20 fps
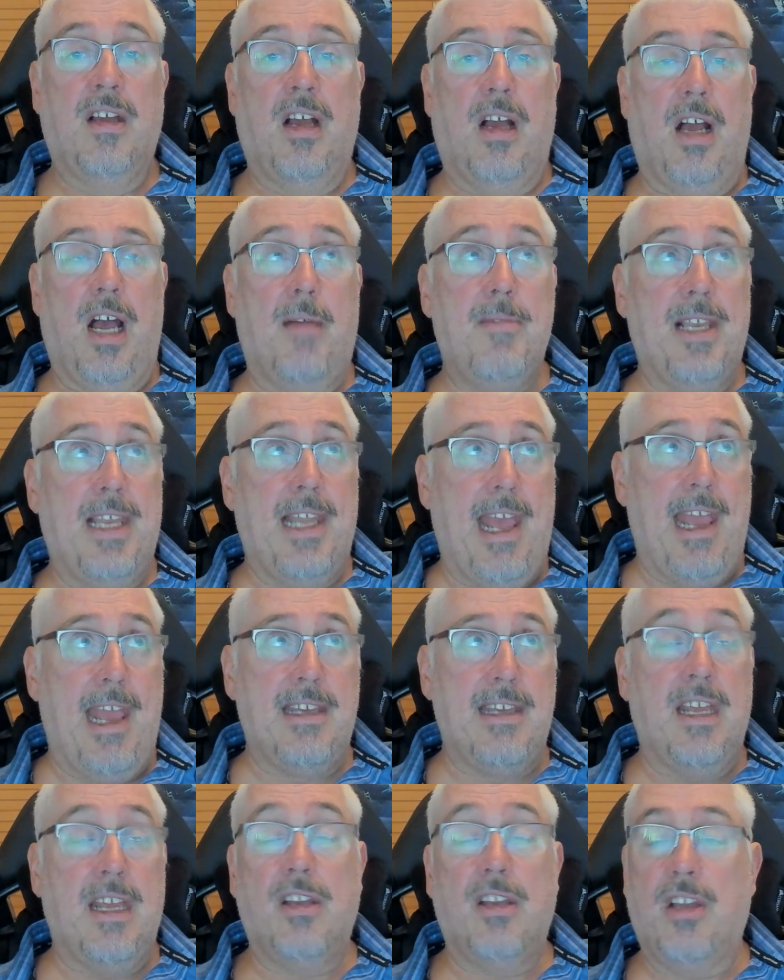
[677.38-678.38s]
I'm a
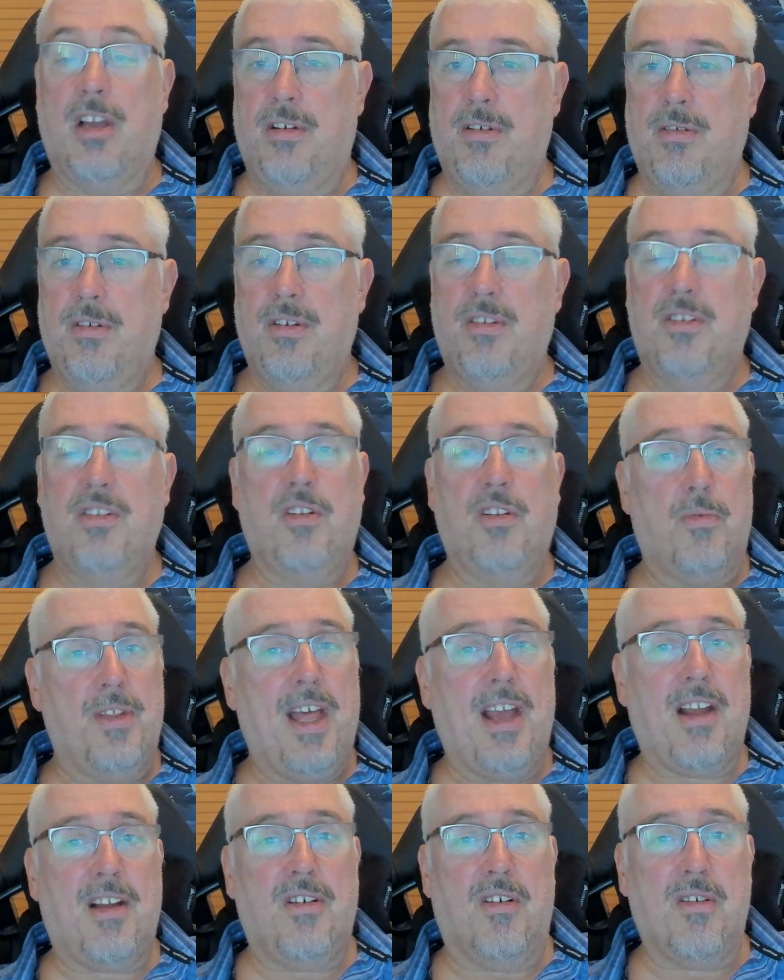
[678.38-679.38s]
lady. No, not with
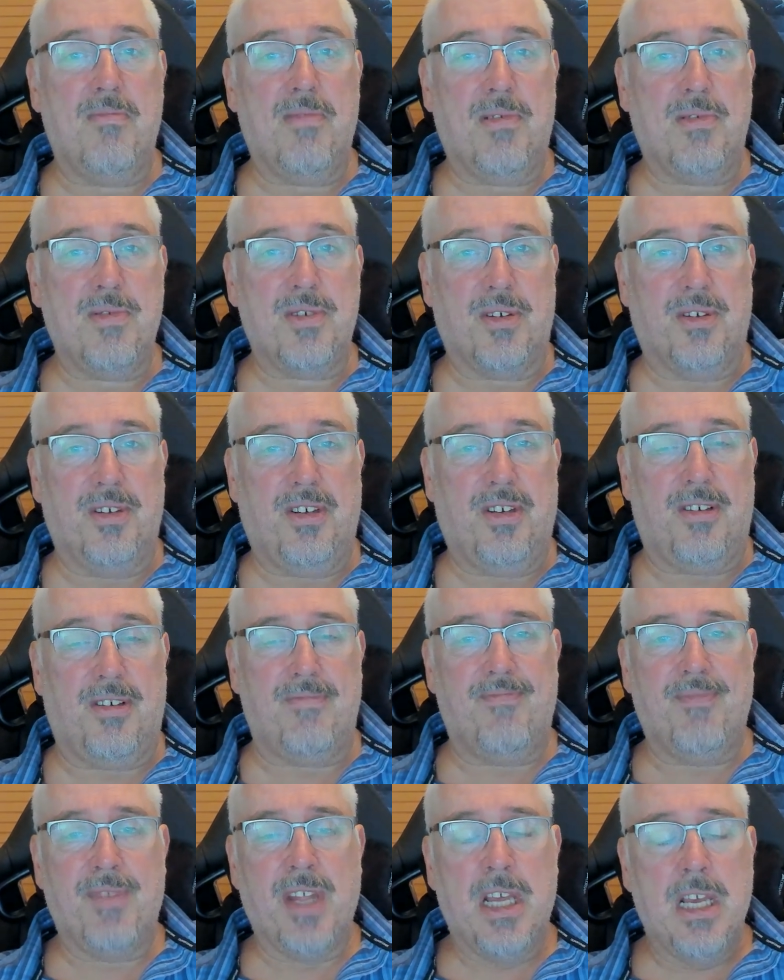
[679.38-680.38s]
that cock and balls. You're not
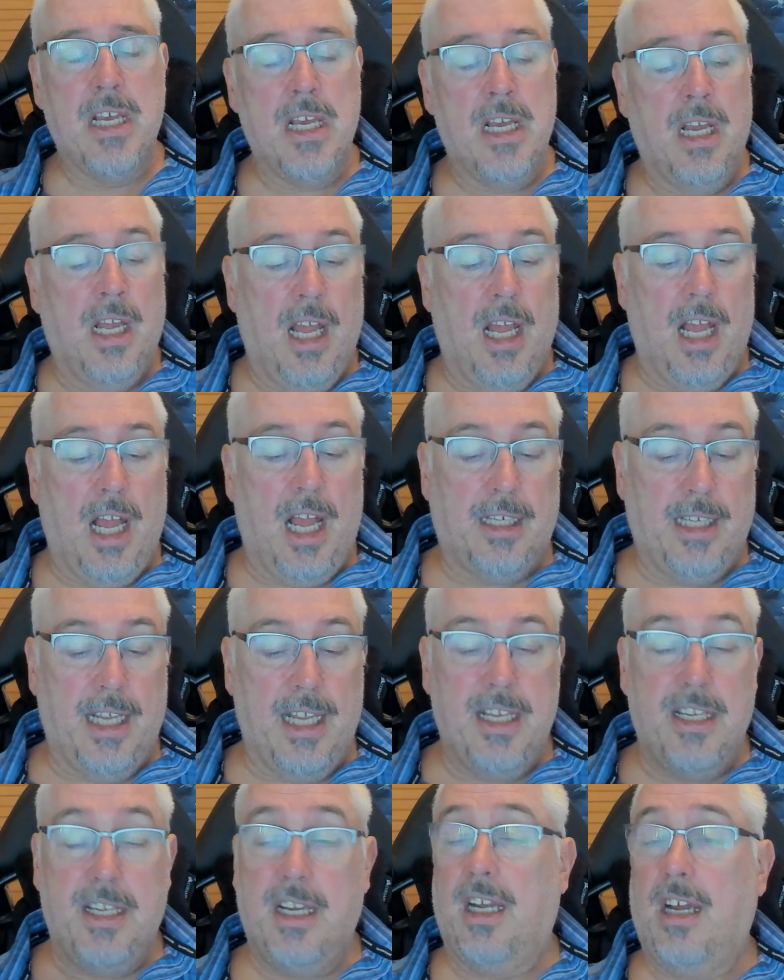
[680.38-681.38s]
and
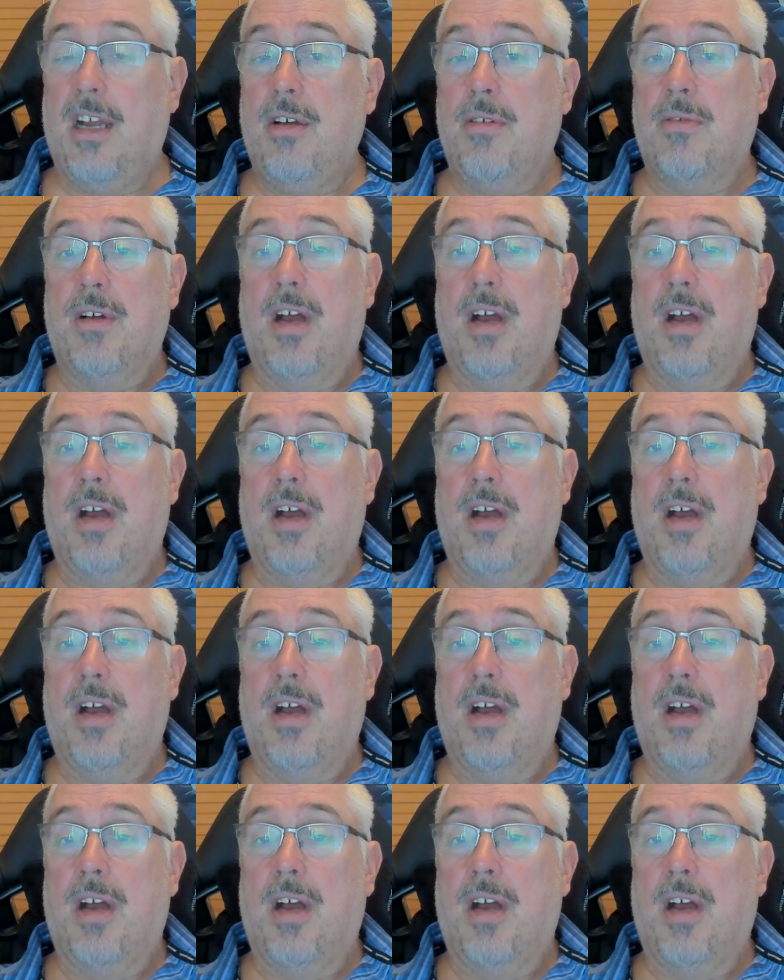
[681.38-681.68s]
in you go.